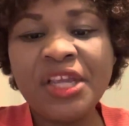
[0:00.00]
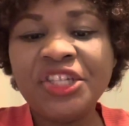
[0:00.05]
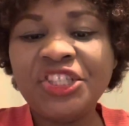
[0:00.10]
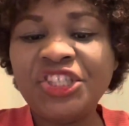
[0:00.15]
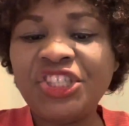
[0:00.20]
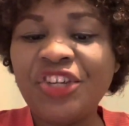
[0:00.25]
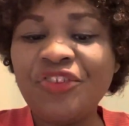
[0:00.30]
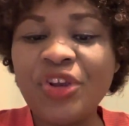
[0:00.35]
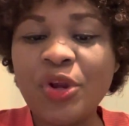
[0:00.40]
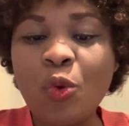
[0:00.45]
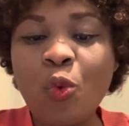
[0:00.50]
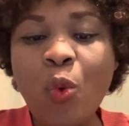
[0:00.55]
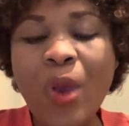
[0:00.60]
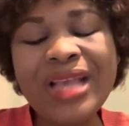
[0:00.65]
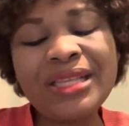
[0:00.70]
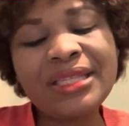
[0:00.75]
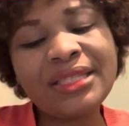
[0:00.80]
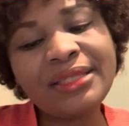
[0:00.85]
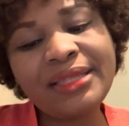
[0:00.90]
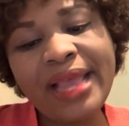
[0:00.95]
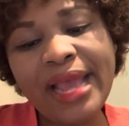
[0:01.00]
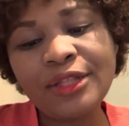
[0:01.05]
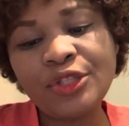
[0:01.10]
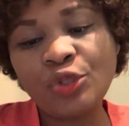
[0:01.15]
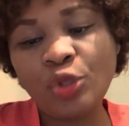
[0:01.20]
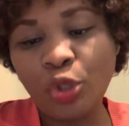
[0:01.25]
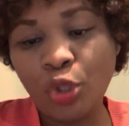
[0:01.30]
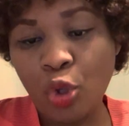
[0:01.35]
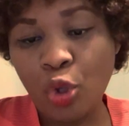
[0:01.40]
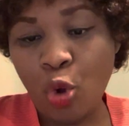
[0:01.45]
She requested
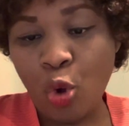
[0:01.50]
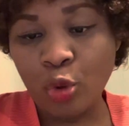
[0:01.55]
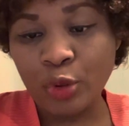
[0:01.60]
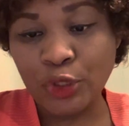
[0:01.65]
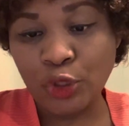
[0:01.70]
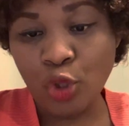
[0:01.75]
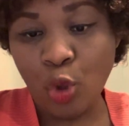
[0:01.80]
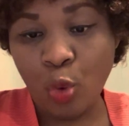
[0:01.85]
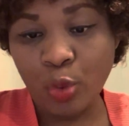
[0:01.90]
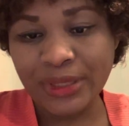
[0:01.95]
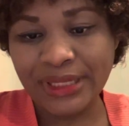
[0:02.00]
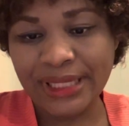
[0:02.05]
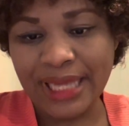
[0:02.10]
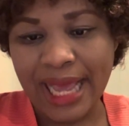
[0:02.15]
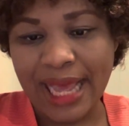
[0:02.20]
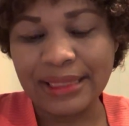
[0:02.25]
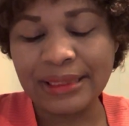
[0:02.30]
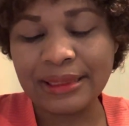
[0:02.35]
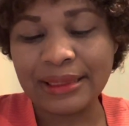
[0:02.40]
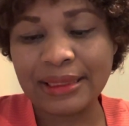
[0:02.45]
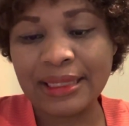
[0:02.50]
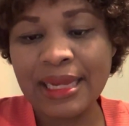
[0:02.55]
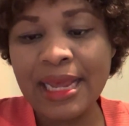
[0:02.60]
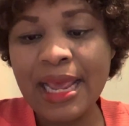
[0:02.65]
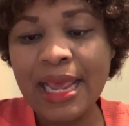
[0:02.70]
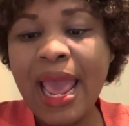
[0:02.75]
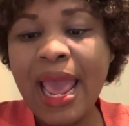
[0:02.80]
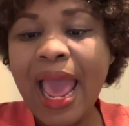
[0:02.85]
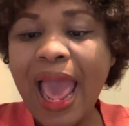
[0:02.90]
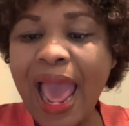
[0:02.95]
to the consultant
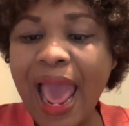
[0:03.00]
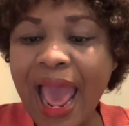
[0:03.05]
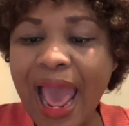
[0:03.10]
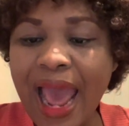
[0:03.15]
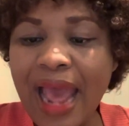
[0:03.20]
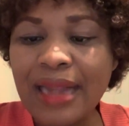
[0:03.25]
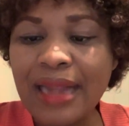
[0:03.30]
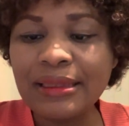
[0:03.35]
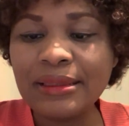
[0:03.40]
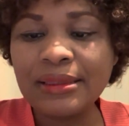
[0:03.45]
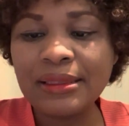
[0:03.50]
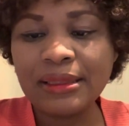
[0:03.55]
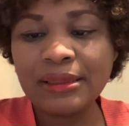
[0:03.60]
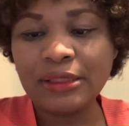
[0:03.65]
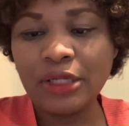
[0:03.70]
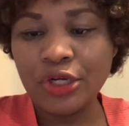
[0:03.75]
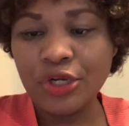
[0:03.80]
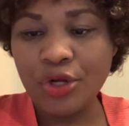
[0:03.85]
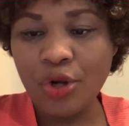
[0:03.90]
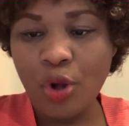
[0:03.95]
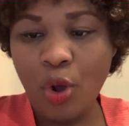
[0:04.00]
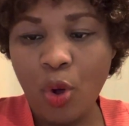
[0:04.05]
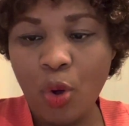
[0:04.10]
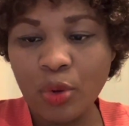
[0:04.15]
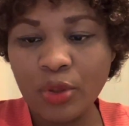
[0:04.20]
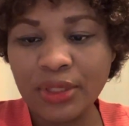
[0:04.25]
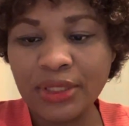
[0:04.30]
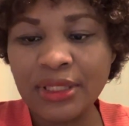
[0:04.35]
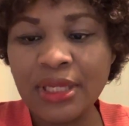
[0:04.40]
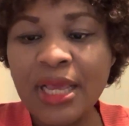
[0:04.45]
and the
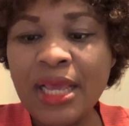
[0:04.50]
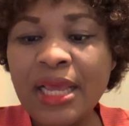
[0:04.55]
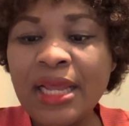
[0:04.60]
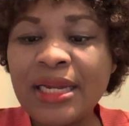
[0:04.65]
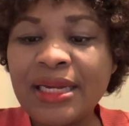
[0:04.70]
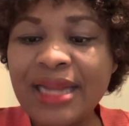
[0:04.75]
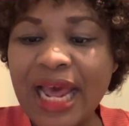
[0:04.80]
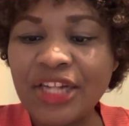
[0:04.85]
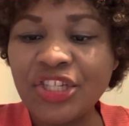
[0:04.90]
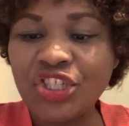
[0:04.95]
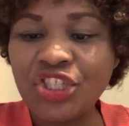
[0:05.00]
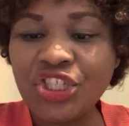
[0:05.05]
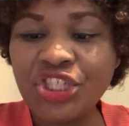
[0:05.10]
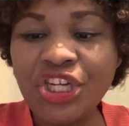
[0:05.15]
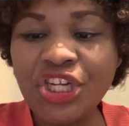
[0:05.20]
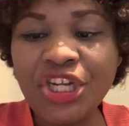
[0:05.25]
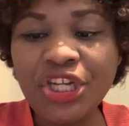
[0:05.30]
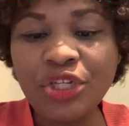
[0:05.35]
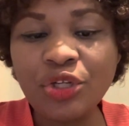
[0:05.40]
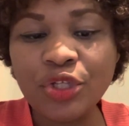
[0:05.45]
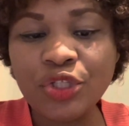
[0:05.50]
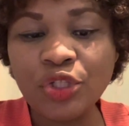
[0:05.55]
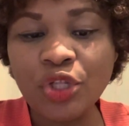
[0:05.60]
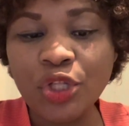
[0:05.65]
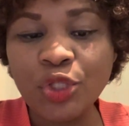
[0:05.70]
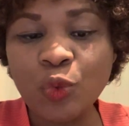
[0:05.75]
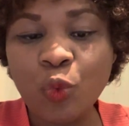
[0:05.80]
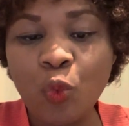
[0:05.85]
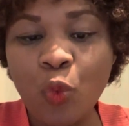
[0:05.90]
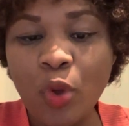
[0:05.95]
nurse that she does
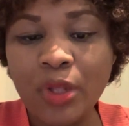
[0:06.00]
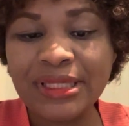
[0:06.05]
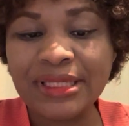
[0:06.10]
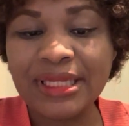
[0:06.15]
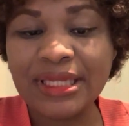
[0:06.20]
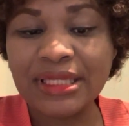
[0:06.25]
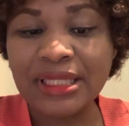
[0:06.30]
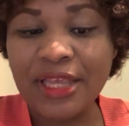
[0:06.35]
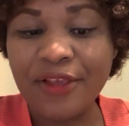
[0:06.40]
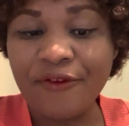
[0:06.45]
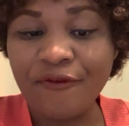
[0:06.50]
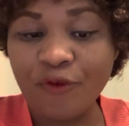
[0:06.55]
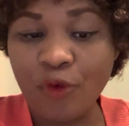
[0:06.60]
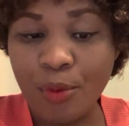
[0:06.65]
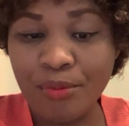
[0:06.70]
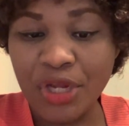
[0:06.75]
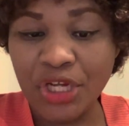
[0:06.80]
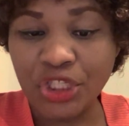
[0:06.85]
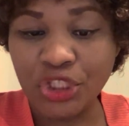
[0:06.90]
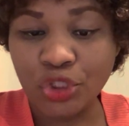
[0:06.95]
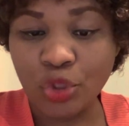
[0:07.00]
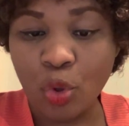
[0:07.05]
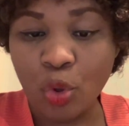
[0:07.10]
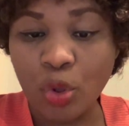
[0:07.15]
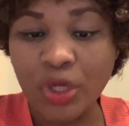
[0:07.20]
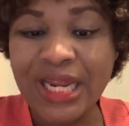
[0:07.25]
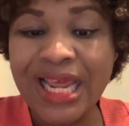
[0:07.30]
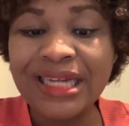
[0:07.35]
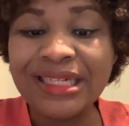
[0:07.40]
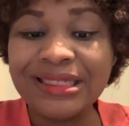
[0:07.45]
not want this
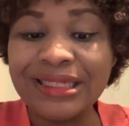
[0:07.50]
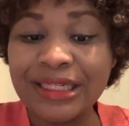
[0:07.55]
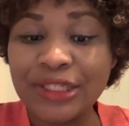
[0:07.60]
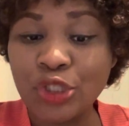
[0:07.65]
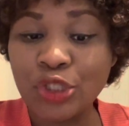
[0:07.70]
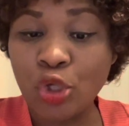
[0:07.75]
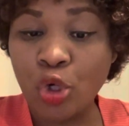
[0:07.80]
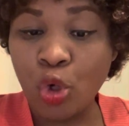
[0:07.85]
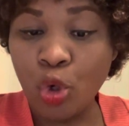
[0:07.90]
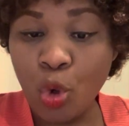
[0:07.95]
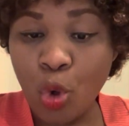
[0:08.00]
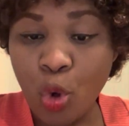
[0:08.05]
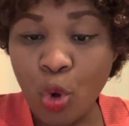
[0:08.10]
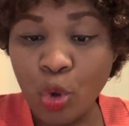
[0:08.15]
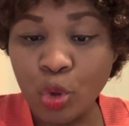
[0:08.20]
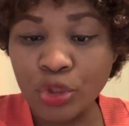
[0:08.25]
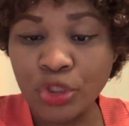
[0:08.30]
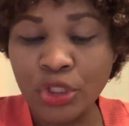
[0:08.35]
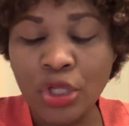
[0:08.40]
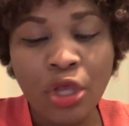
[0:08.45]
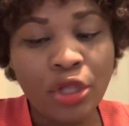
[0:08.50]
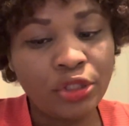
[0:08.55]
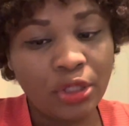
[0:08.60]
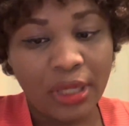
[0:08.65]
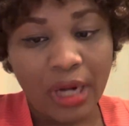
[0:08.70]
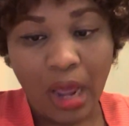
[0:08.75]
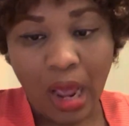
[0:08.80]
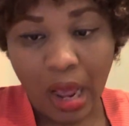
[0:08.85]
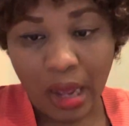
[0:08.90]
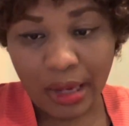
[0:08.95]
information disclosed to
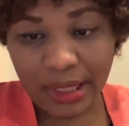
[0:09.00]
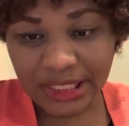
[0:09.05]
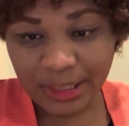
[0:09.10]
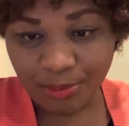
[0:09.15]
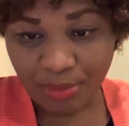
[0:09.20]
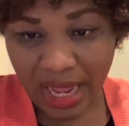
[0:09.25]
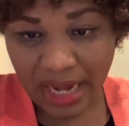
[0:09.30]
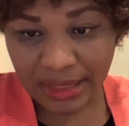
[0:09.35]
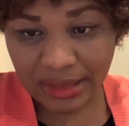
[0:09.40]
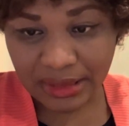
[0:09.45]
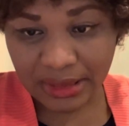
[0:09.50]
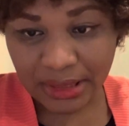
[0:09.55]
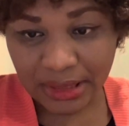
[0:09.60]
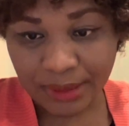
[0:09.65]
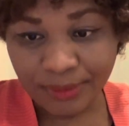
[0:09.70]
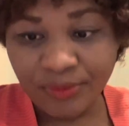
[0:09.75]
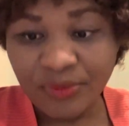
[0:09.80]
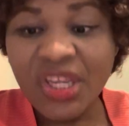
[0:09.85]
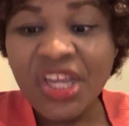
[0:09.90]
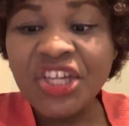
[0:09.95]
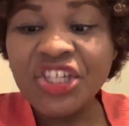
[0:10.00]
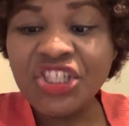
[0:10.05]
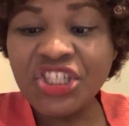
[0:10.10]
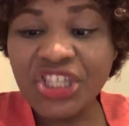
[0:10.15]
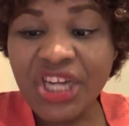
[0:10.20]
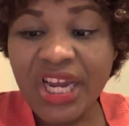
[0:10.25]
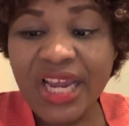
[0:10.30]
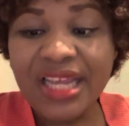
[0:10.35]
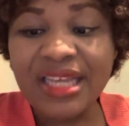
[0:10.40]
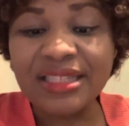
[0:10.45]
the husband.
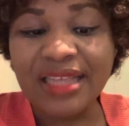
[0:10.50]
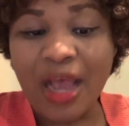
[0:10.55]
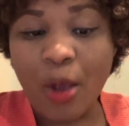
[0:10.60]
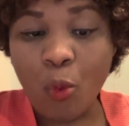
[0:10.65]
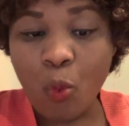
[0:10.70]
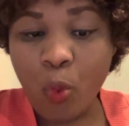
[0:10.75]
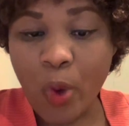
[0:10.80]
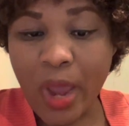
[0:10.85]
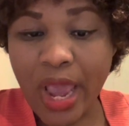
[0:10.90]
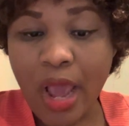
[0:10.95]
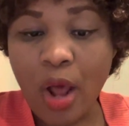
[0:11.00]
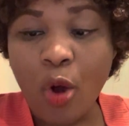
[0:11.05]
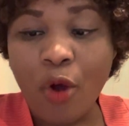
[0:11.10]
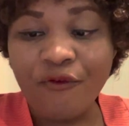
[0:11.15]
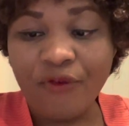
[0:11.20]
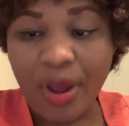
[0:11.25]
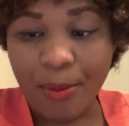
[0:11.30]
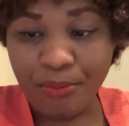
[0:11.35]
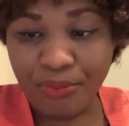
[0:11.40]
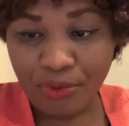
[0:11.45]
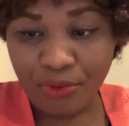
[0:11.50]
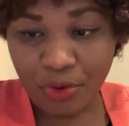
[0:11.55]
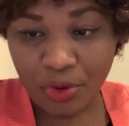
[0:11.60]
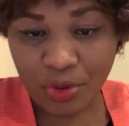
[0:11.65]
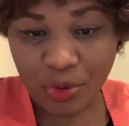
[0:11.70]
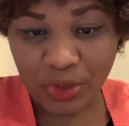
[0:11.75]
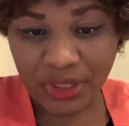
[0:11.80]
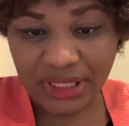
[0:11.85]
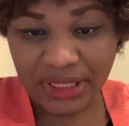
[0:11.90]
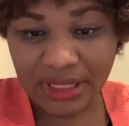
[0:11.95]
She is aware of her
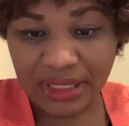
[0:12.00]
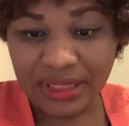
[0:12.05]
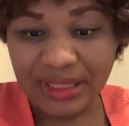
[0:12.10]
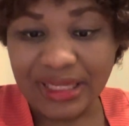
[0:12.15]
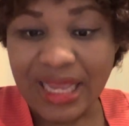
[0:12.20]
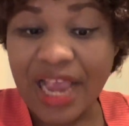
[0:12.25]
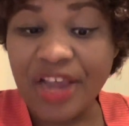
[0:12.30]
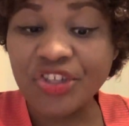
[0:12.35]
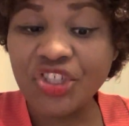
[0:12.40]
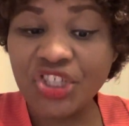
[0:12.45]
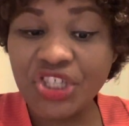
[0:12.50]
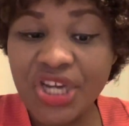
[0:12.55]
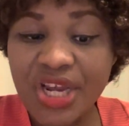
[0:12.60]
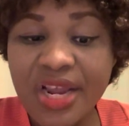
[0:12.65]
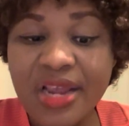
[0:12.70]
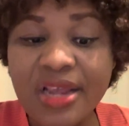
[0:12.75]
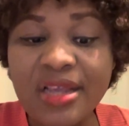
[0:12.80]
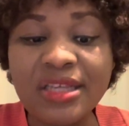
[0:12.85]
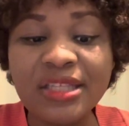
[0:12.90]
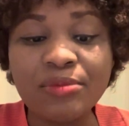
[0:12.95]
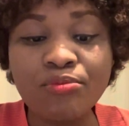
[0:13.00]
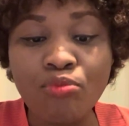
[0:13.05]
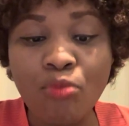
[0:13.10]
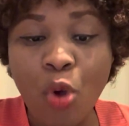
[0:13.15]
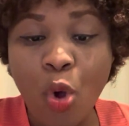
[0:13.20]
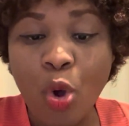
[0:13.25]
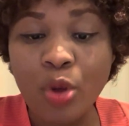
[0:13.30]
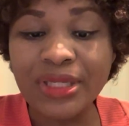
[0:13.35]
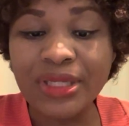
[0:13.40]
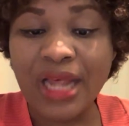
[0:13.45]
prognosis and she is
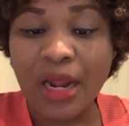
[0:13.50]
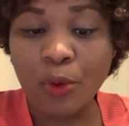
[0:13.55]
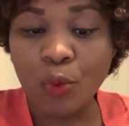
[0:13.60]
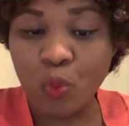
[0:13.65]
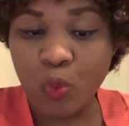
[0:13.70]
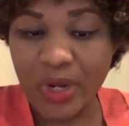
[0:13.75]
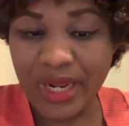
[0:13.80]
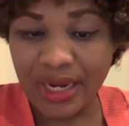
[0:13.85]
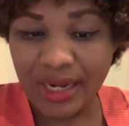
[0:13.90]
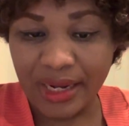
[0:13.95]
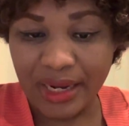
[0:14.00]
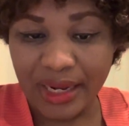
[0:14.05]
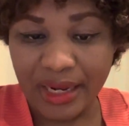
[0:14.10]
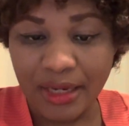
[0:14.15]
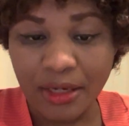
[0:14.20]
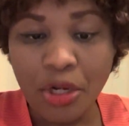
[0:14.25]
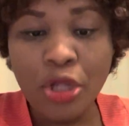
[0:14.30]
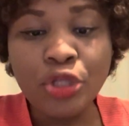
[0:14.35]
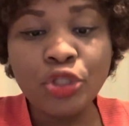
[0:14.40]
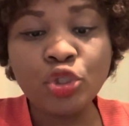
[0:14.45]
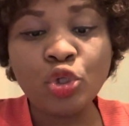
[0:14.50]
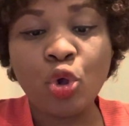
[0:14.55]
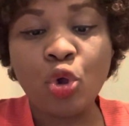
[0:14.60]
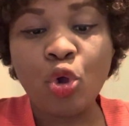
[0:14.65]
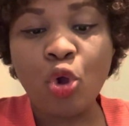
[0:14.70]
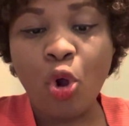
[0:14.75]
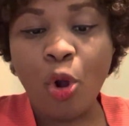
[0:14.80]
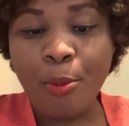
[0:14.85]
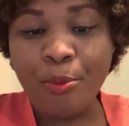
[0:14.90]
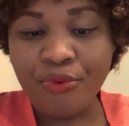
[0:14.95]
more than willing to
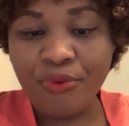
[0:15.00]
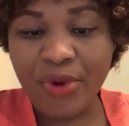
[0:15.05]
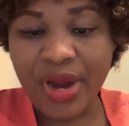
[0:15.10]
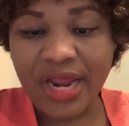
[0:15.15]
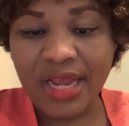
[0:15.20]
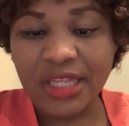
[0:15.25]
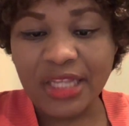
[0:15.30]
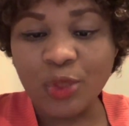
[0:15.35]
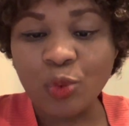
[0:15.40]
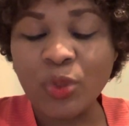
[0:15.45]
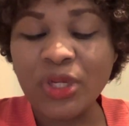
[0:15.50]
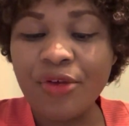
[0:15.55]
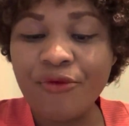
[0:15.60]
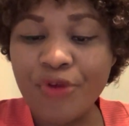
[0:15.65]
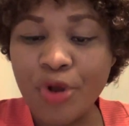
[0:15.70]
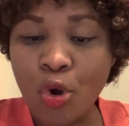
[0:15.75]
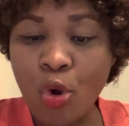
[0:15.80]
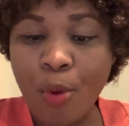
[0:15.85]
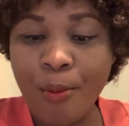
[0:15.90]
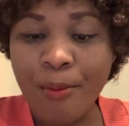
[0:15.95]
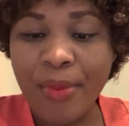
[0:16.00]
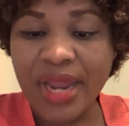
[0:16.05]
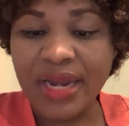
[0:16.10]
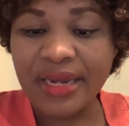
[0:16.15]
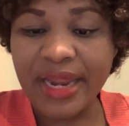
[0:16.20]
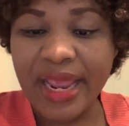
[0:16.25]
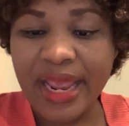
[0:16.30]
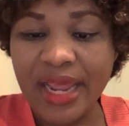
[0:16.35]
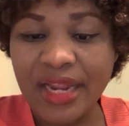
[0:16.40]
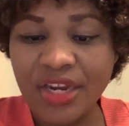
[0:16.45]
cooperate with the
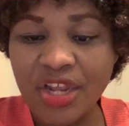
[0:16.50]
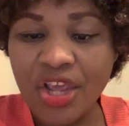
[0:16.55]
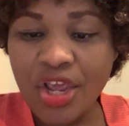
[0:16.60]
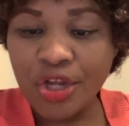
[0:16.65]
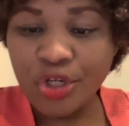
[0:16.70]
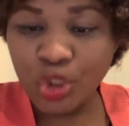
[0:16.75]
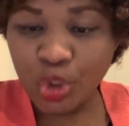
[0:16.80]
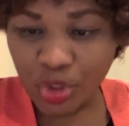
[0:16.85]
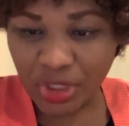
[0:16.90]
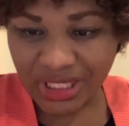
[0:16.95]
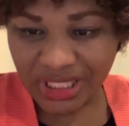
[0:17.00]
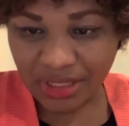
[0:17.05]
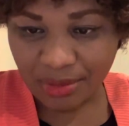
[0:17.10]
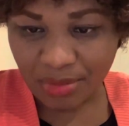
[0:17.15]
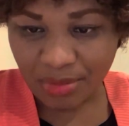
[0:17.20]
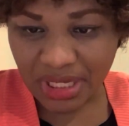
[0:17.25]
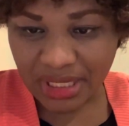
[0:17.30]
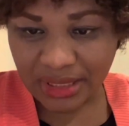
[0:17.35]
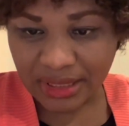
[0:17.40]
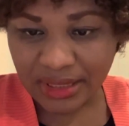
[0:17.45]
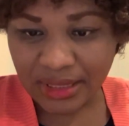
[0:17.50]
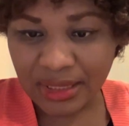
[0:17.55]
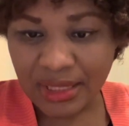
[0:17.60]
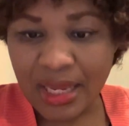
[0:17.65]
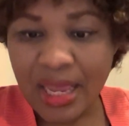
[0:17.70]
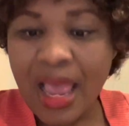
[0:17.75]
recommended treatment.